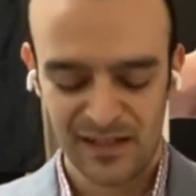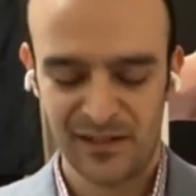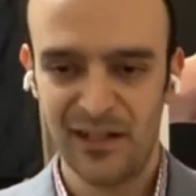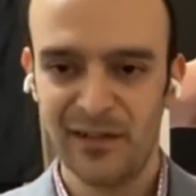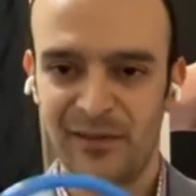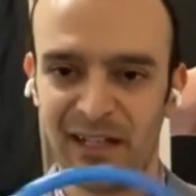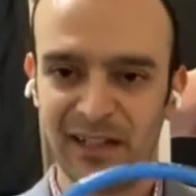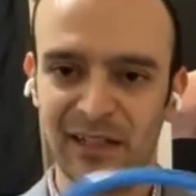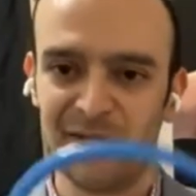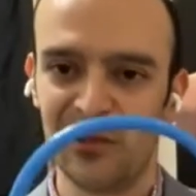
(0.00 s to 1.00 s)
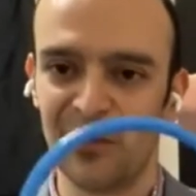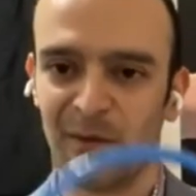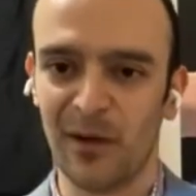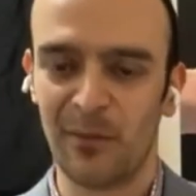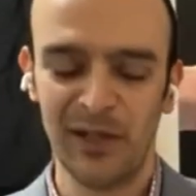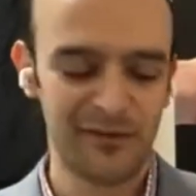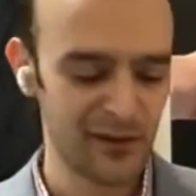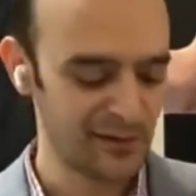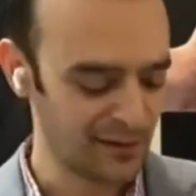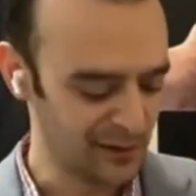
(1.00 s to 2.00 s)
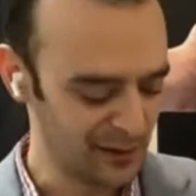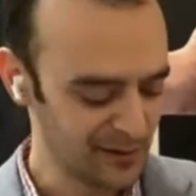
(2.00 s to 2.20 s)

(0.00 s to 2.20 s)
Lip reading: So now I've kind of given you a brief overview.